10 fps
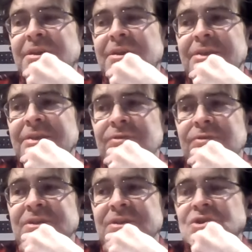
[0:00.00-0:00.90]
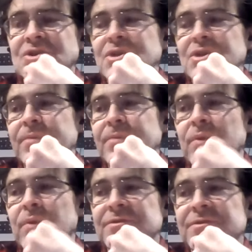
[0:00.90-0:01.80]
and the relationship it
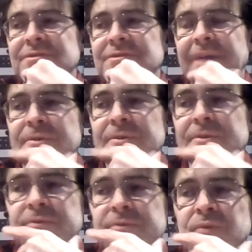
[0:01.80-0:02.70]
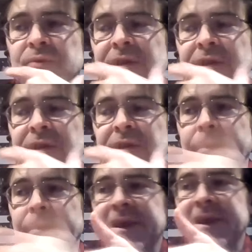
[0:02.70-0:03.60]
wants to establish between human
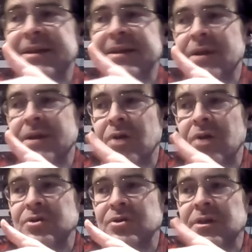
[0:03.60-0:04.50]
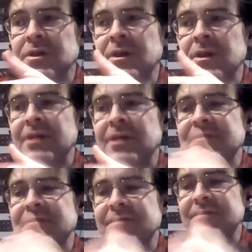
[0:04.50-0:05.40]
being and technology, is that
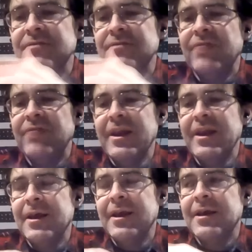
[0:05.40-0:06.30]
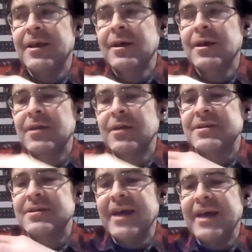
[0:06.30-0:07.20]
it's evading the
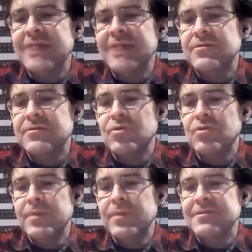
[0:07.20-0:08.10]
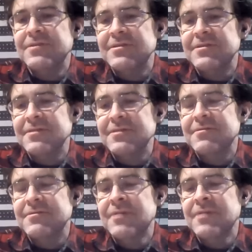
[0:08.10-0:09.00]
task of human existence
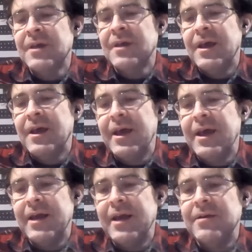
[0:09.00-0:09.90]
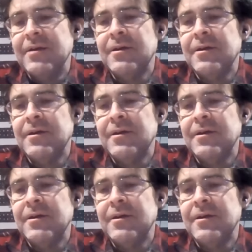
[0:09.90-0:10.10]
and